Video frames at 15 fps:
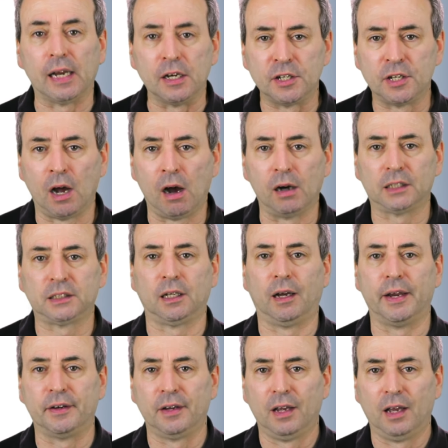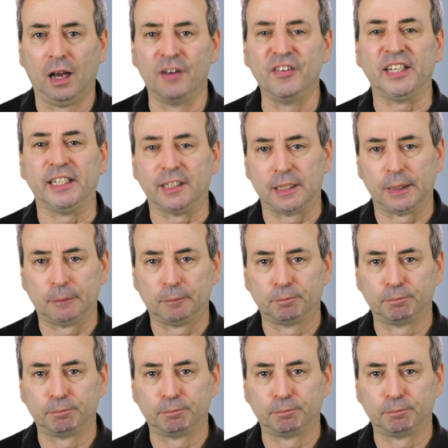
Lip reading: and dark side of each.